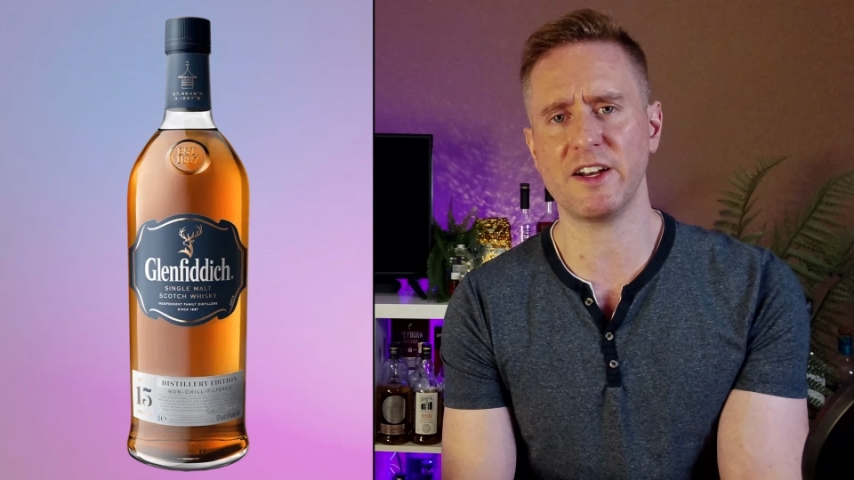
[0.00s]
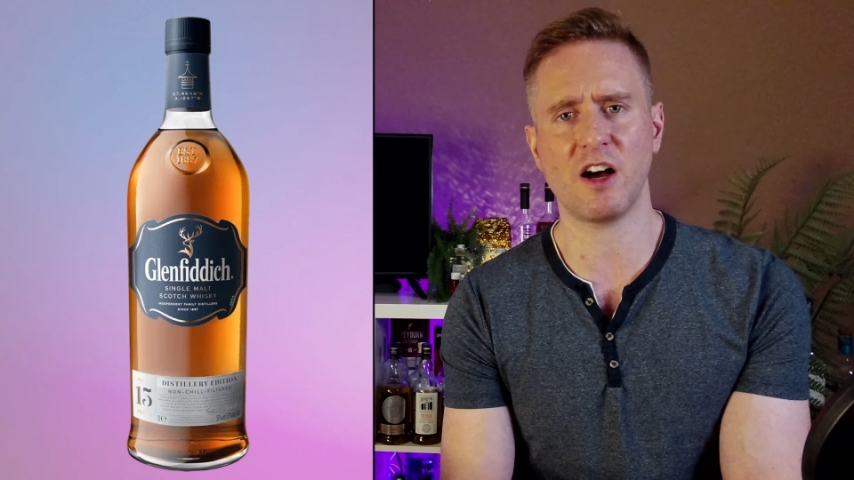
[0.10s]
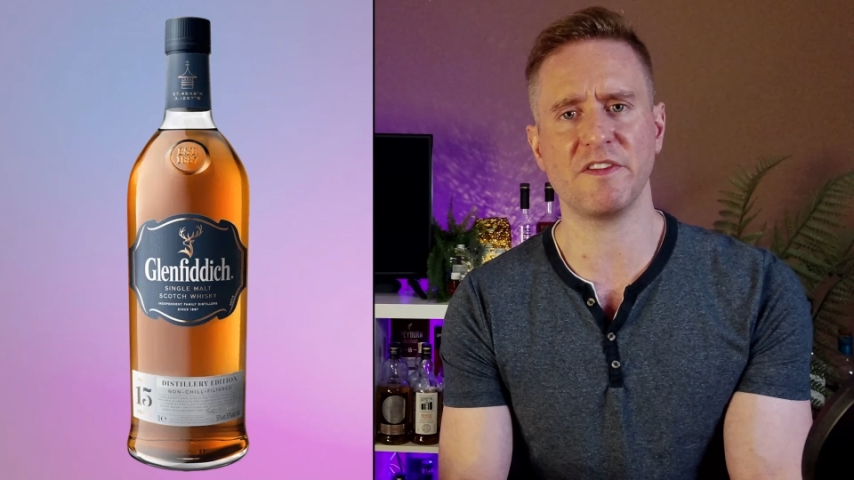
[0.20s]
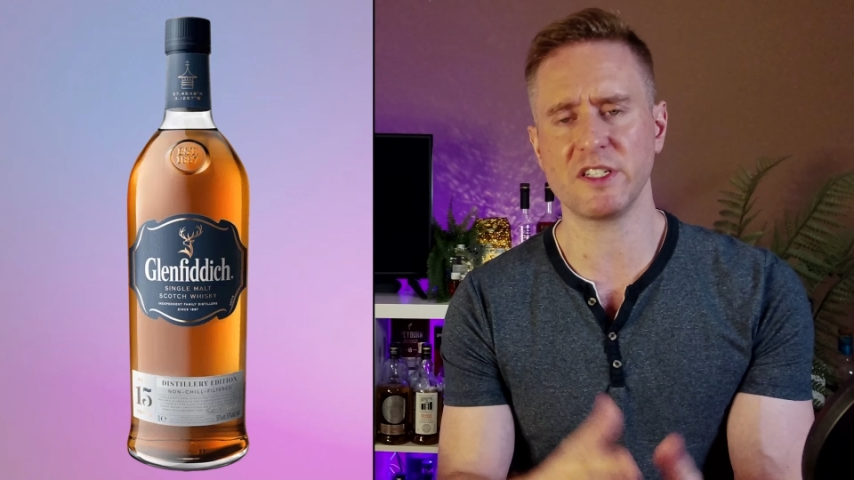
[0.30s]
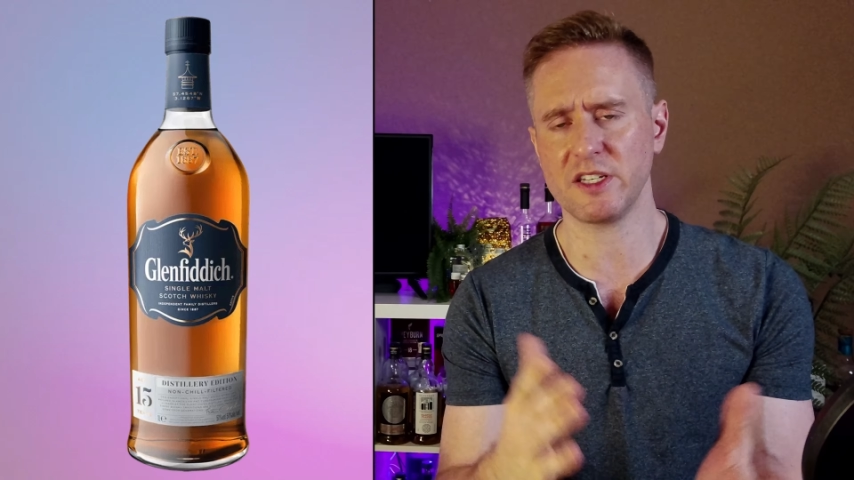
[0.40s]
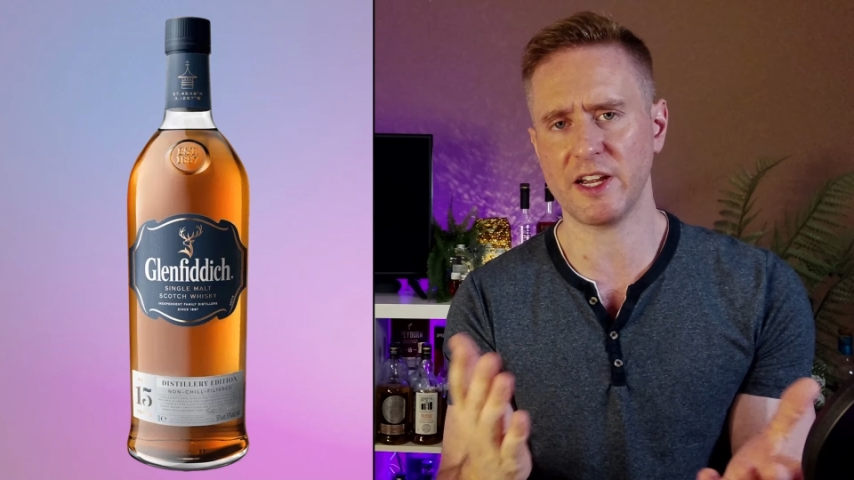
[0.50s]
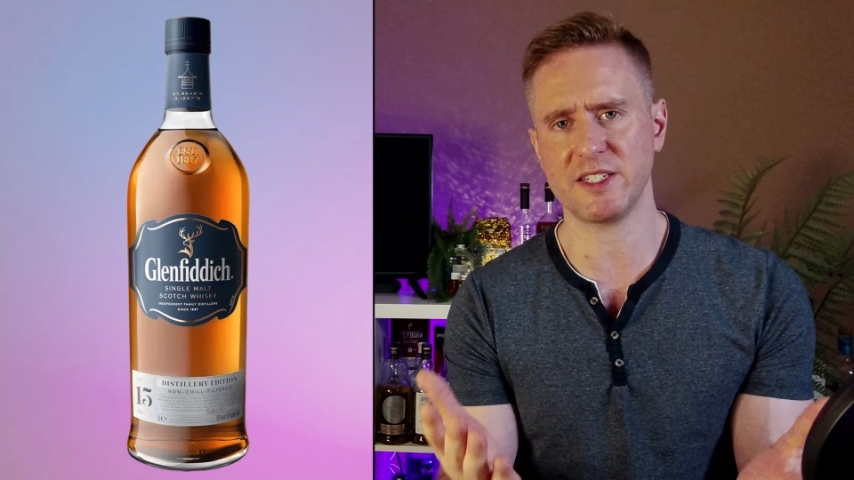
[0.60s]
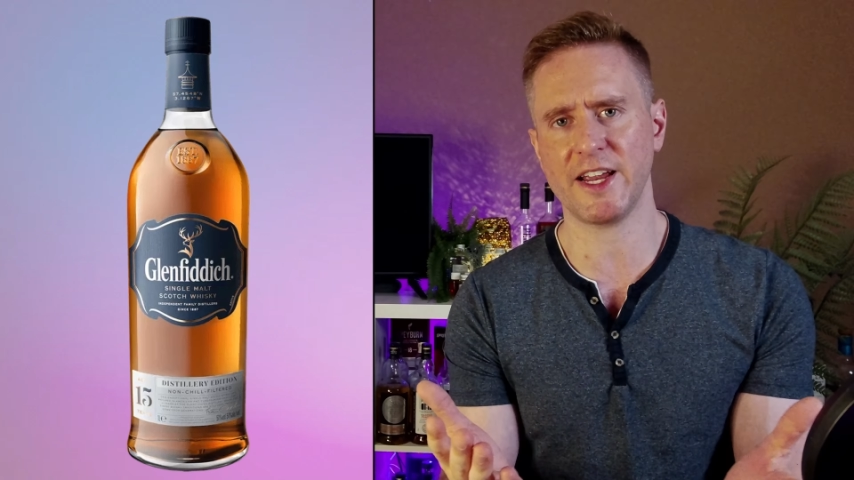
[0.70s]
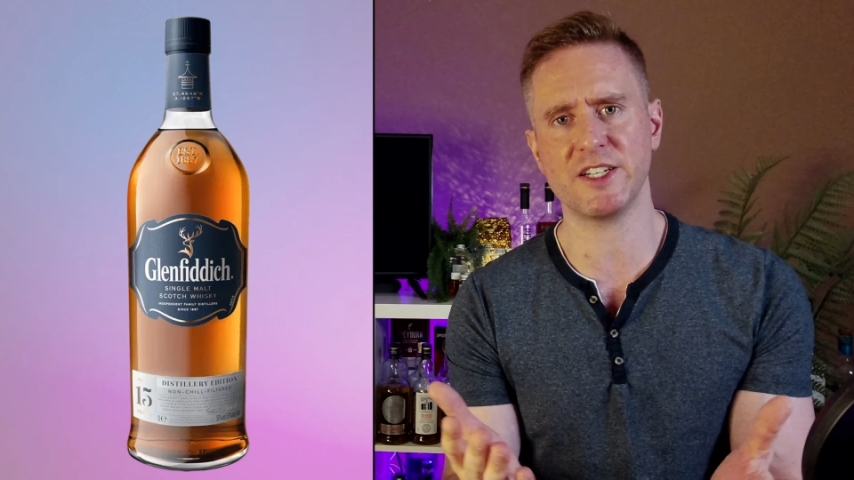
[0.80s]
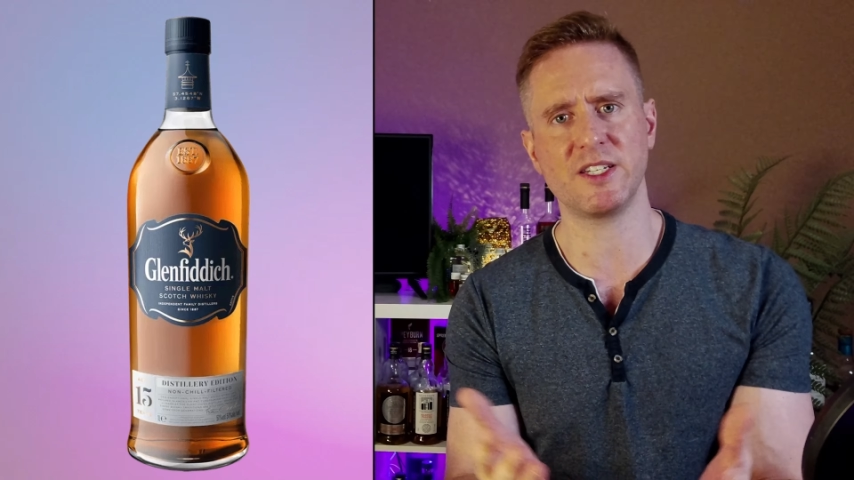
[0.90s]
Obviously, nice
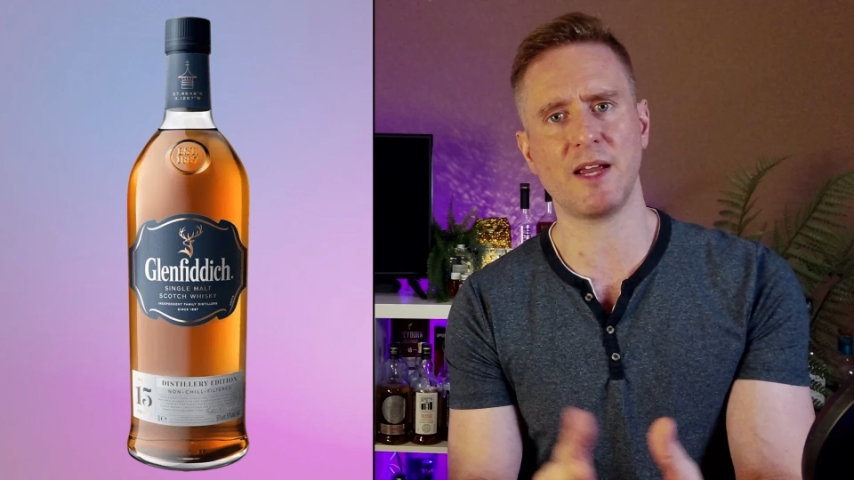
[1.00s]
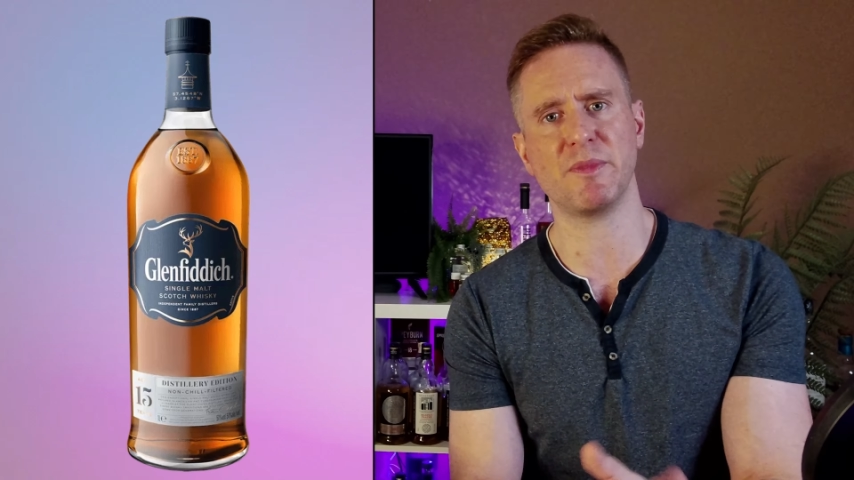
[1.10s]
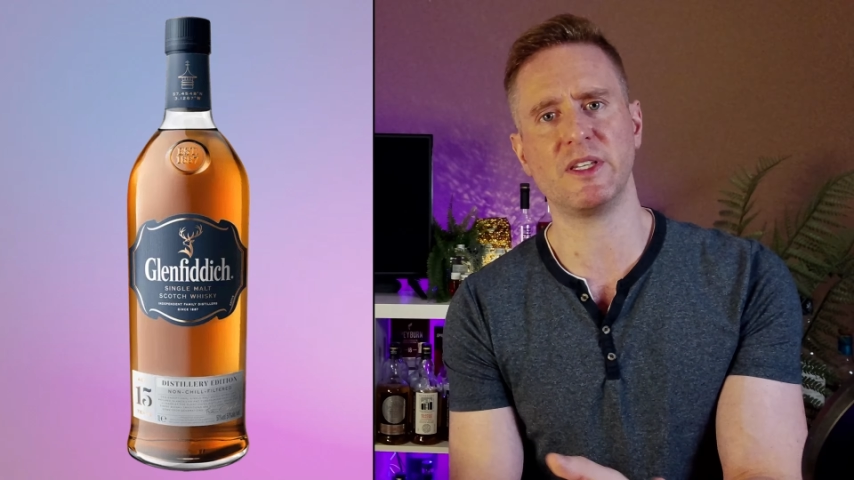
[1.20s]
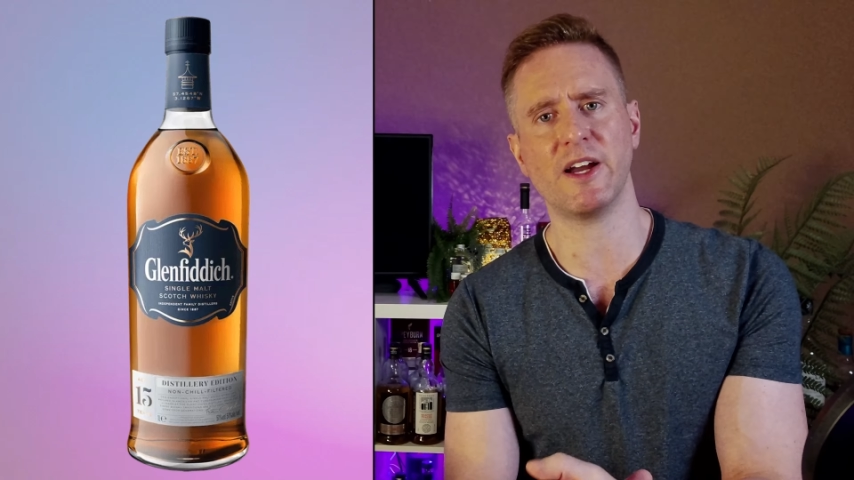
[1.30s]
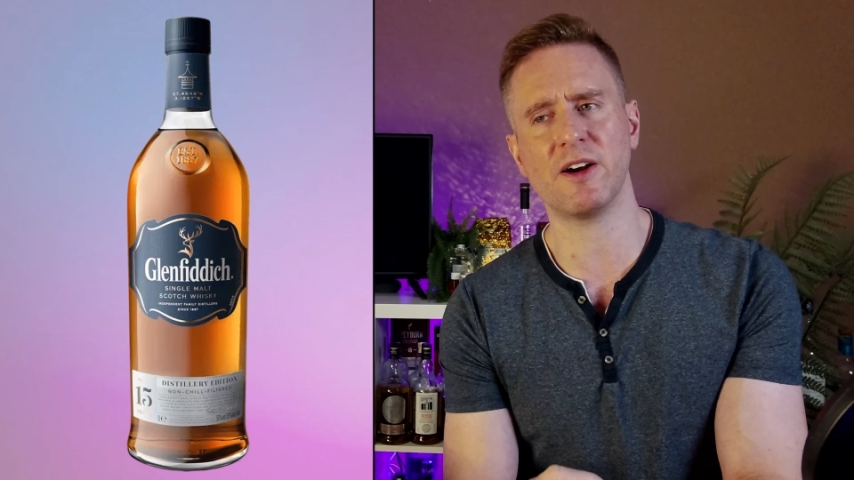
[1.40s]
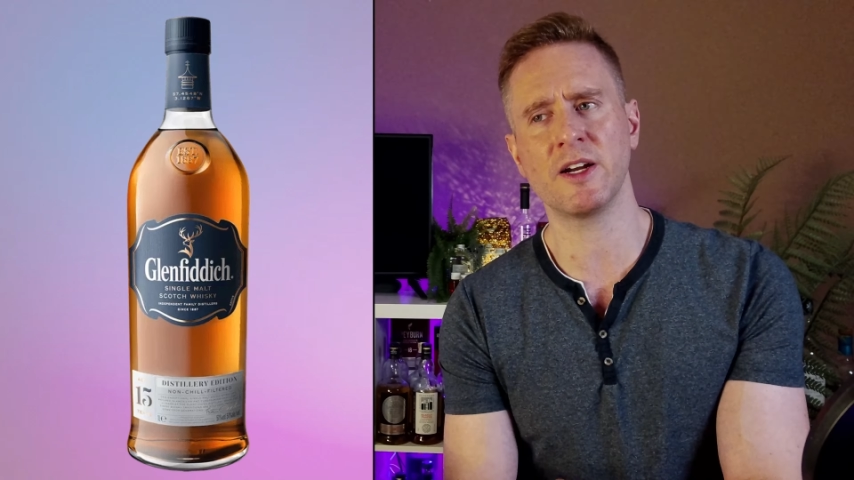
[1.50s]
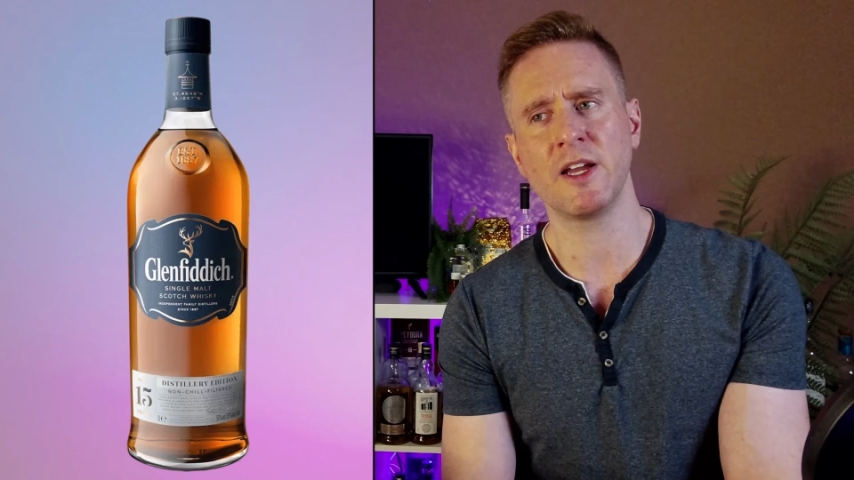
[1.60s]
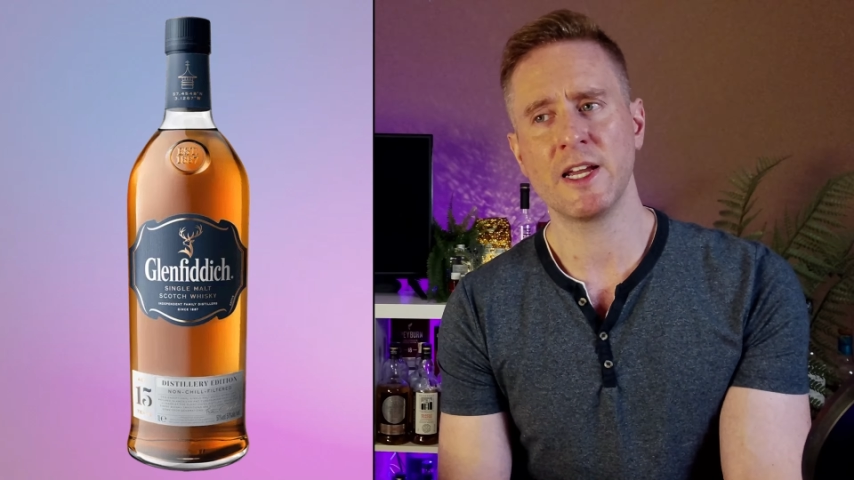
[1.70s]
age statement there.